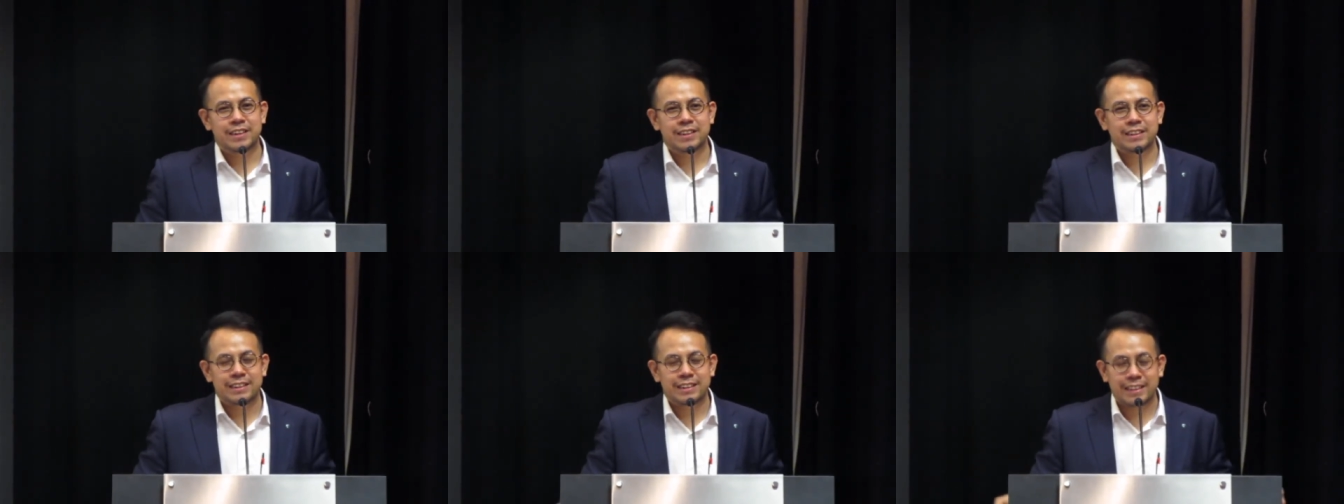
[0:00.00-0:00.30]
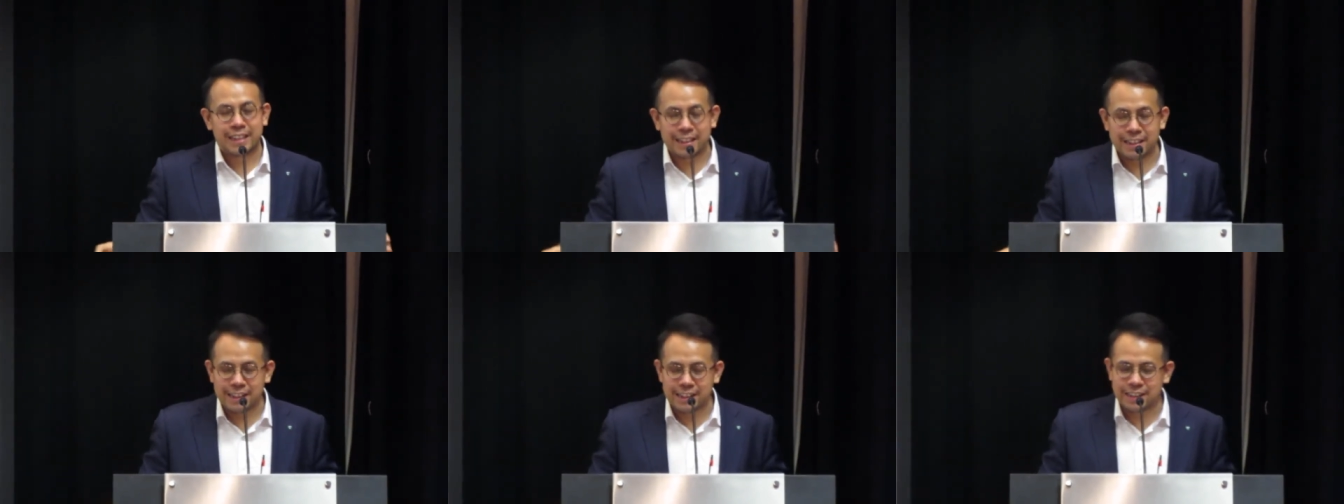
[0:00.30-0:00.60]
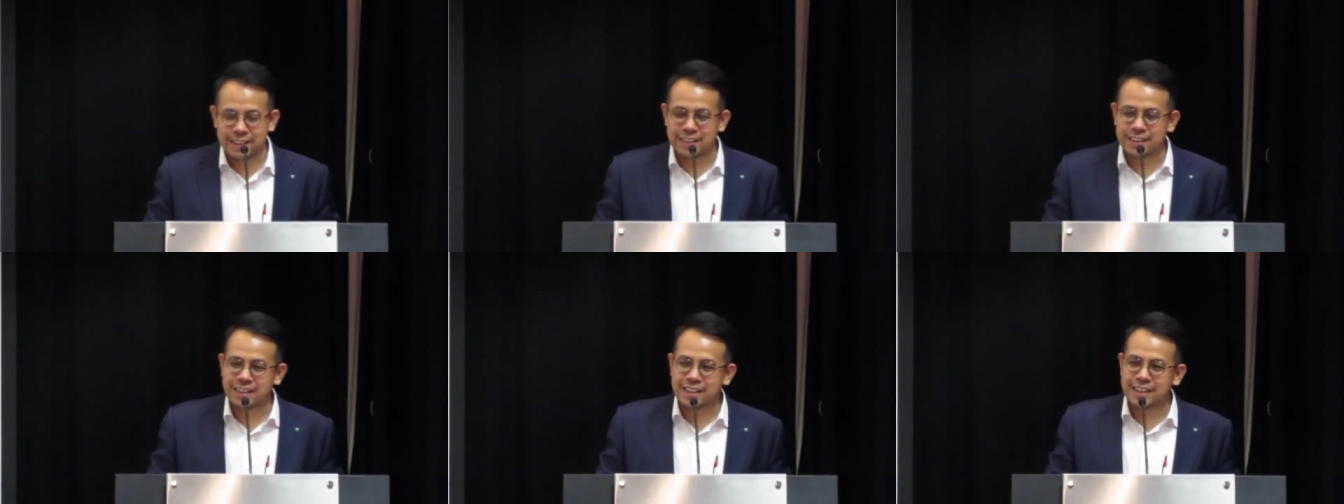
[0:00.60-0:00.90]

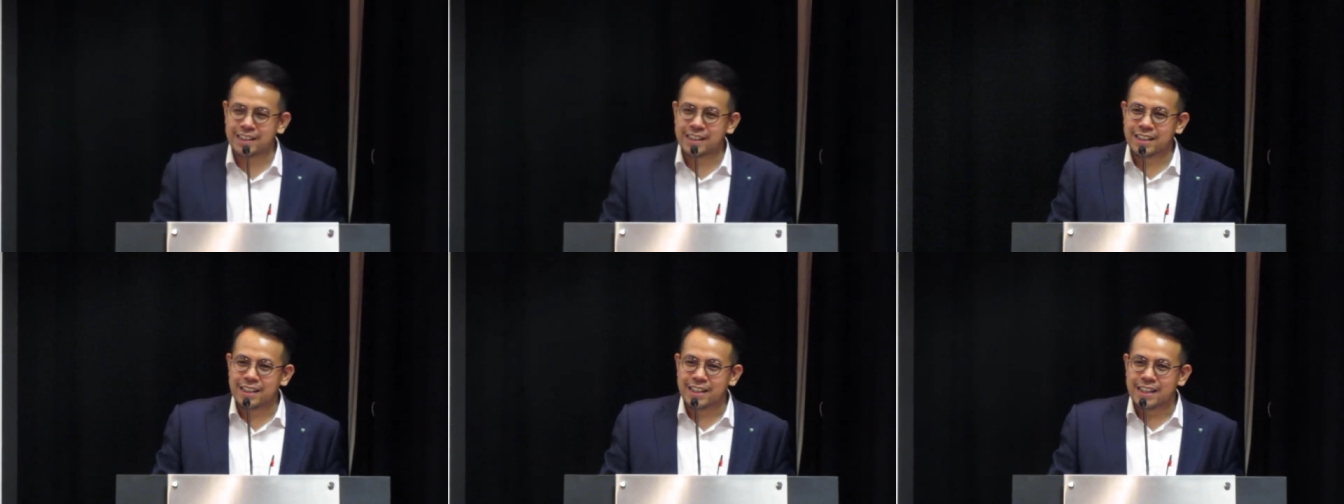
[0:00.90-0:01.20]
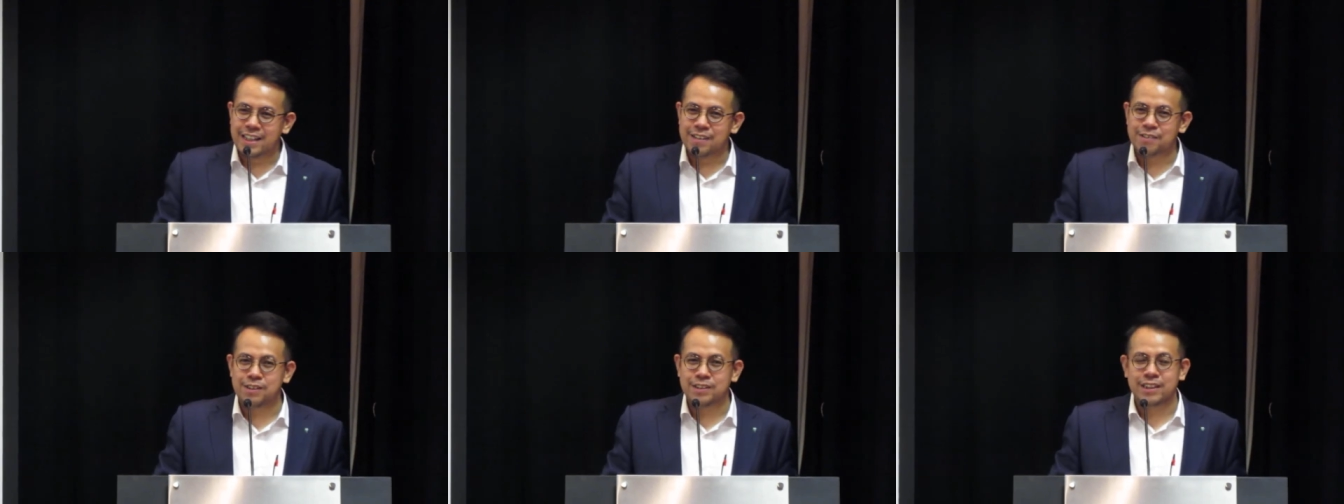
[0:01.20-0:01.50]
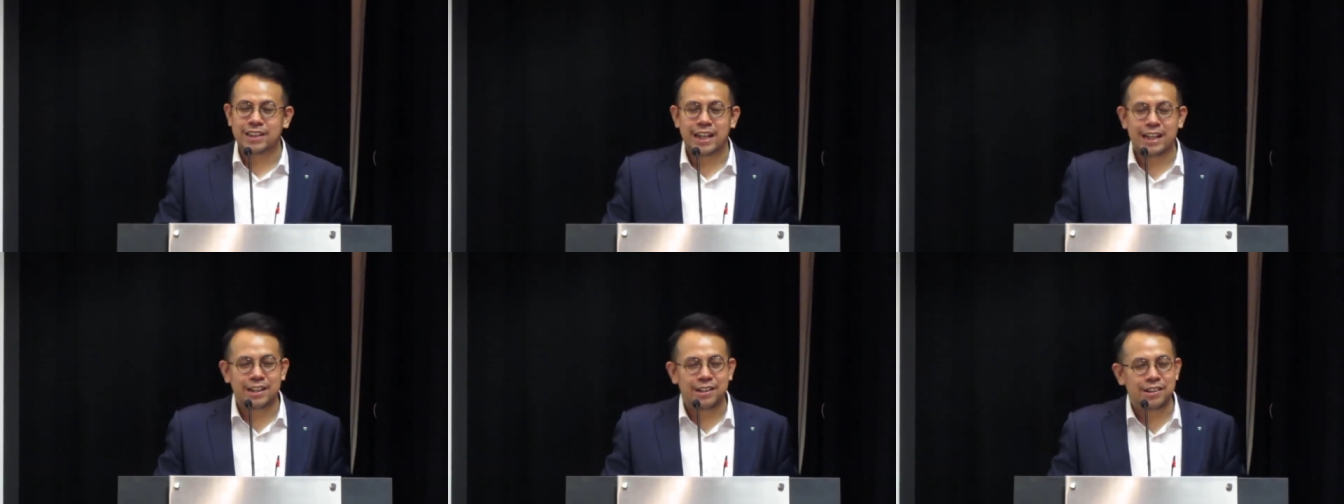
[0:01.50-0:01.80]
studies, he was
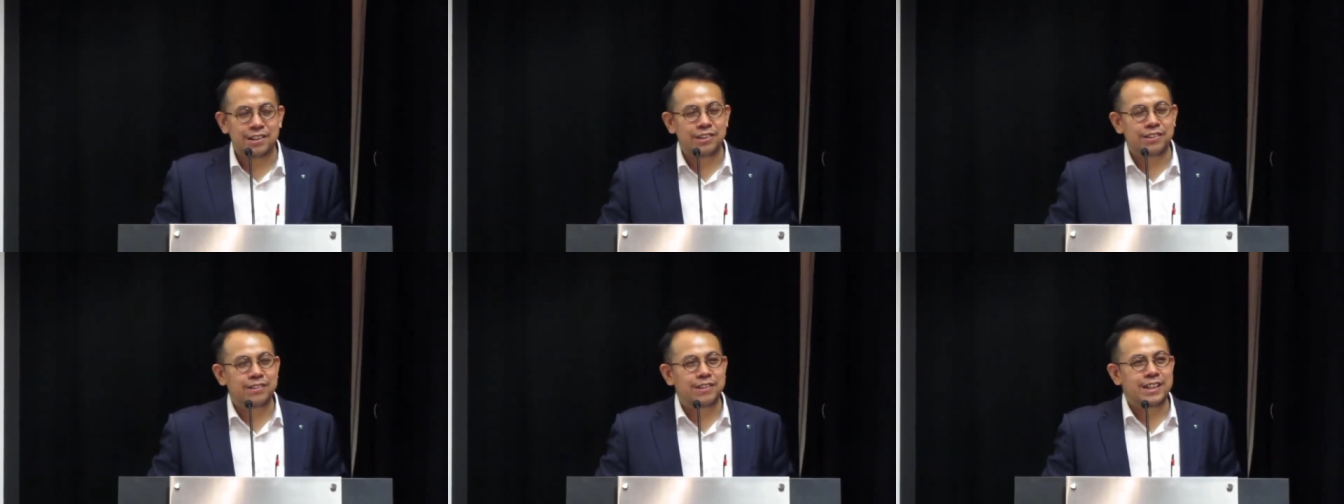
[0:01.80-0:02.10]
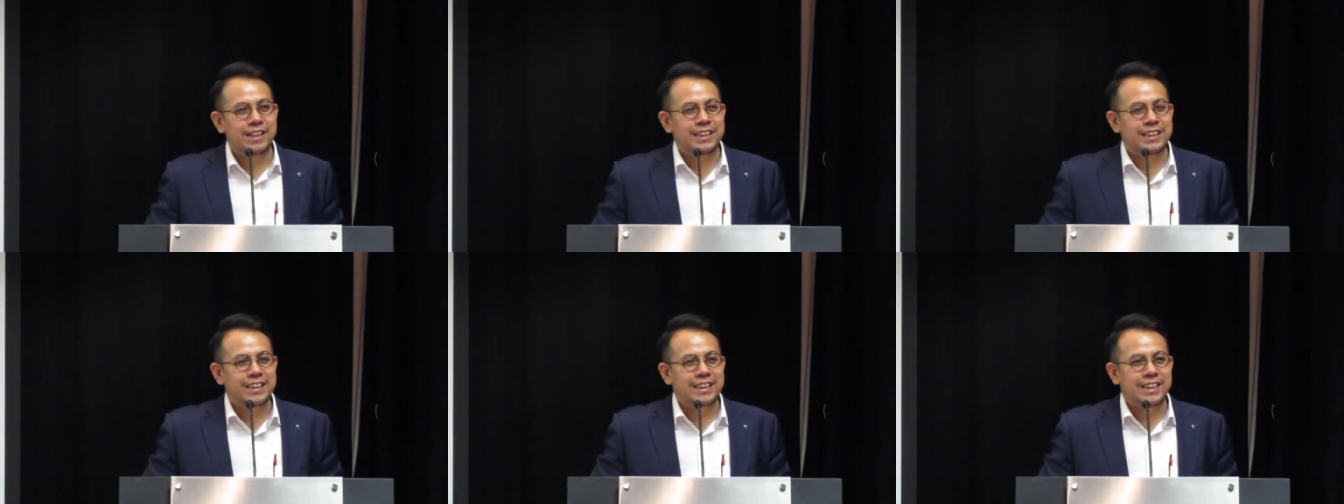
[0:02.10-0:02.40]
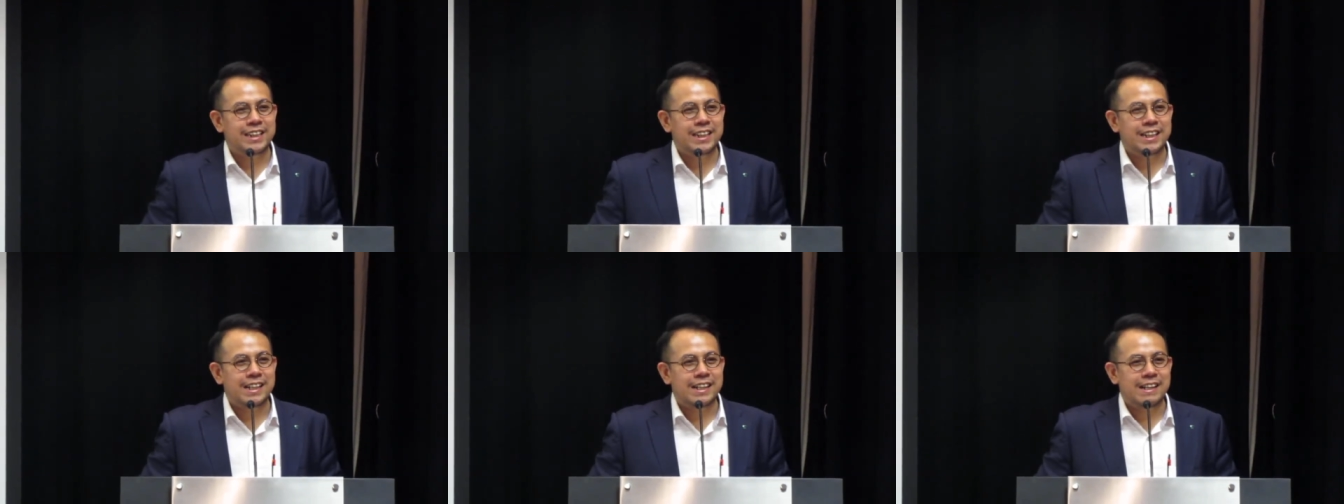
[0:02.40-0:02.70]
an icon to us
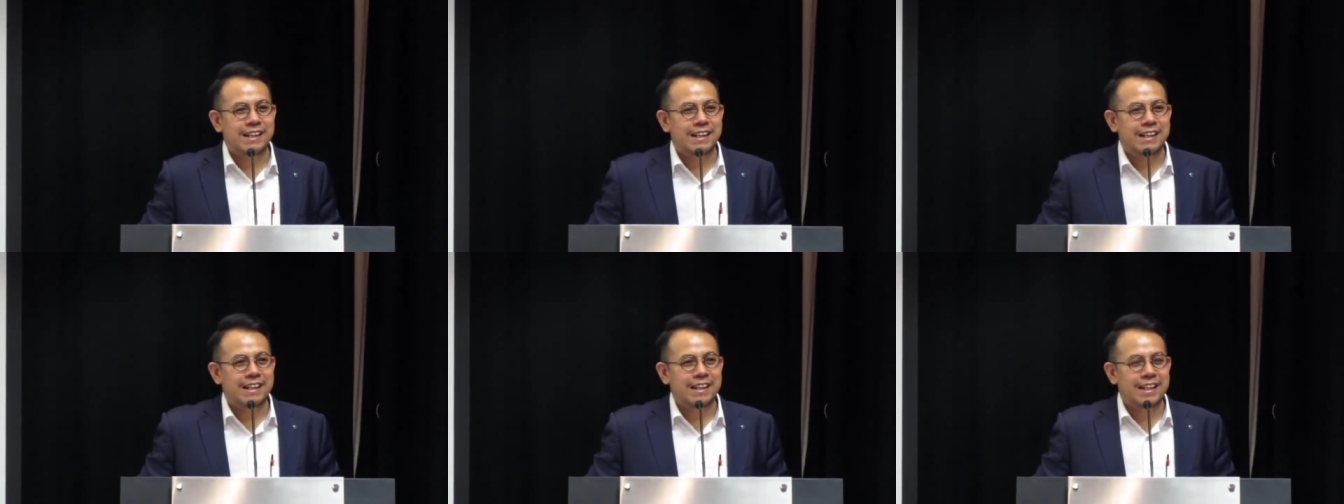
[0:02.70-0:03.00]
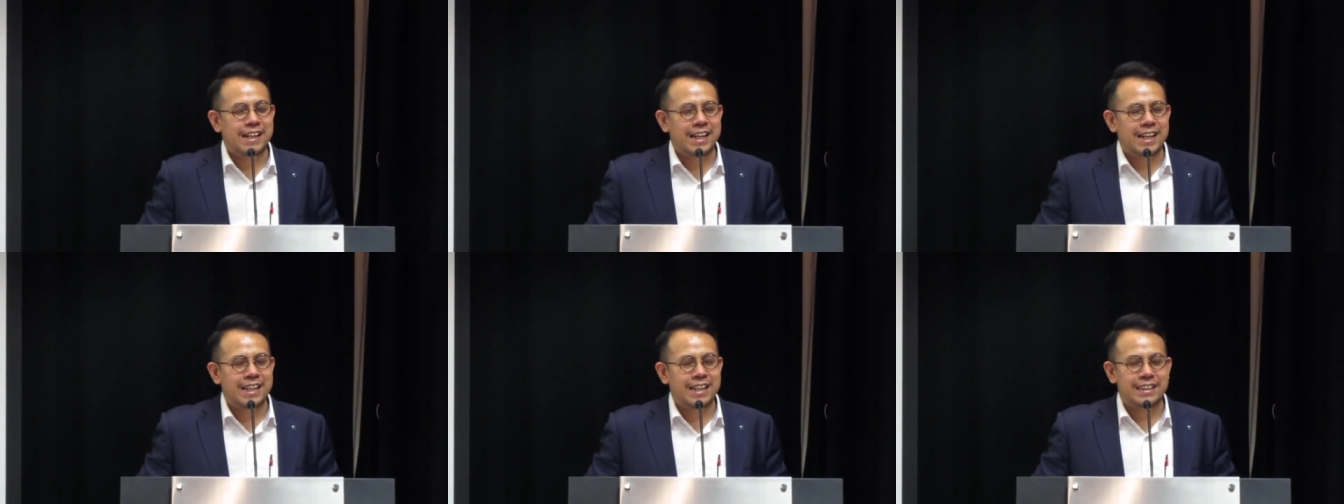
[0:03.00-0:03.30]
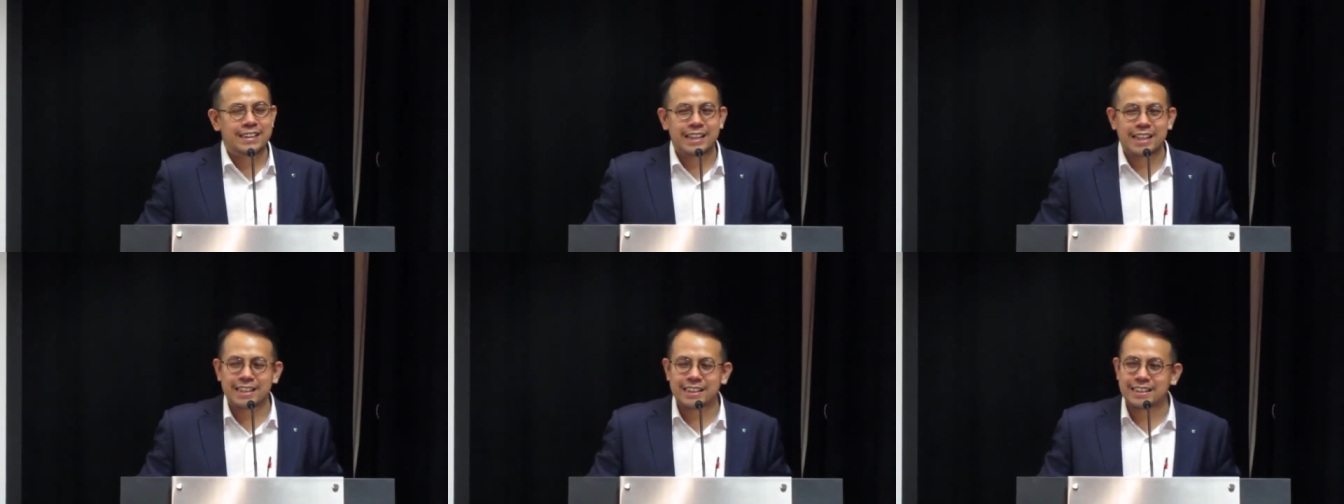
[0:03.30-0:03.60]
in the
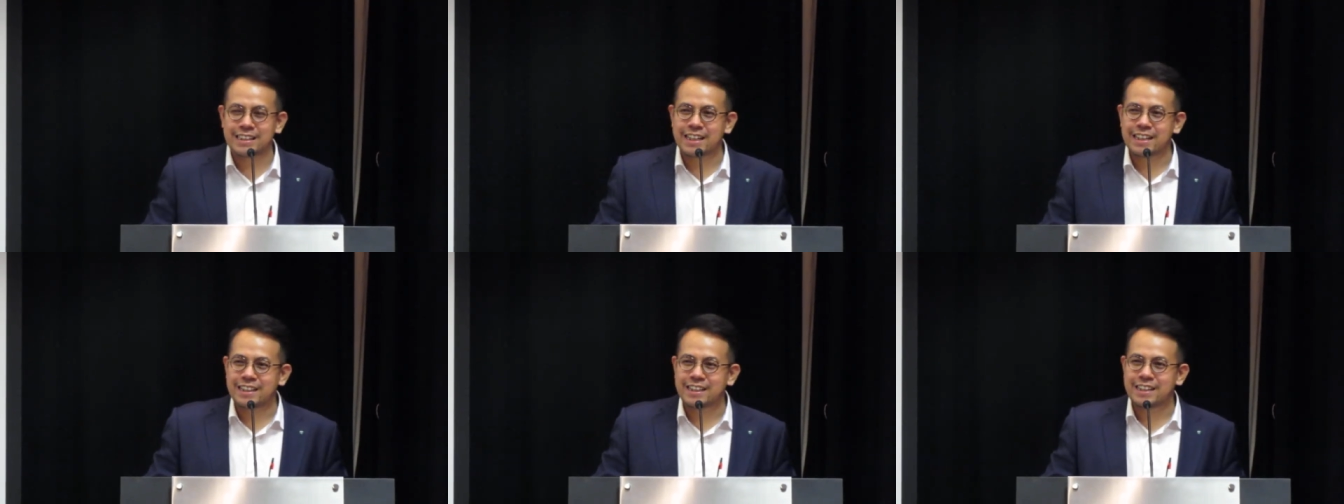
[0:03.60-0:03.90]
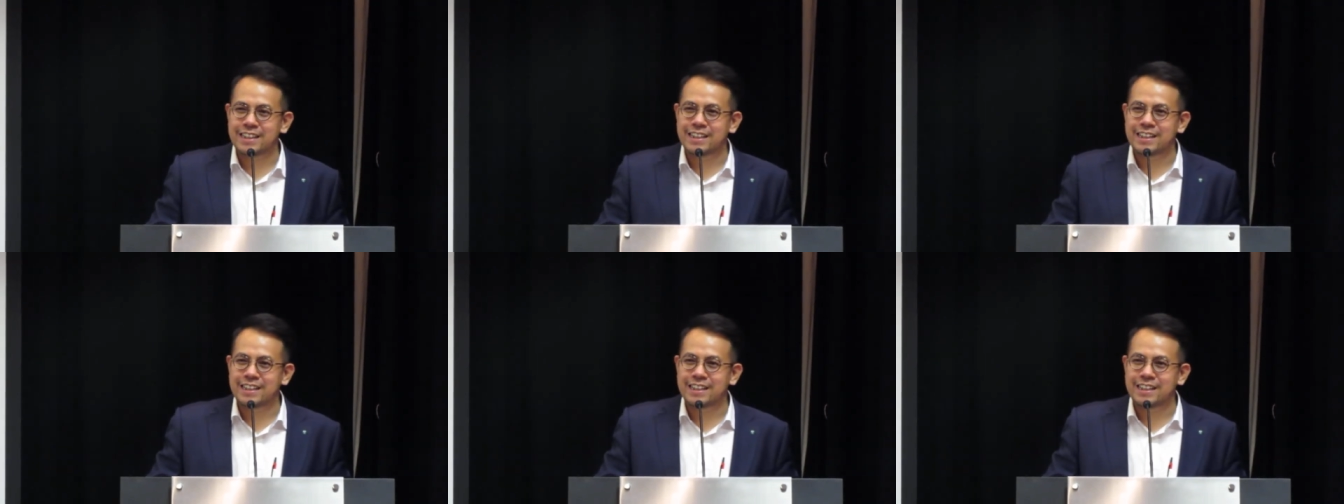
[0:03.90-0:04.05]
sense that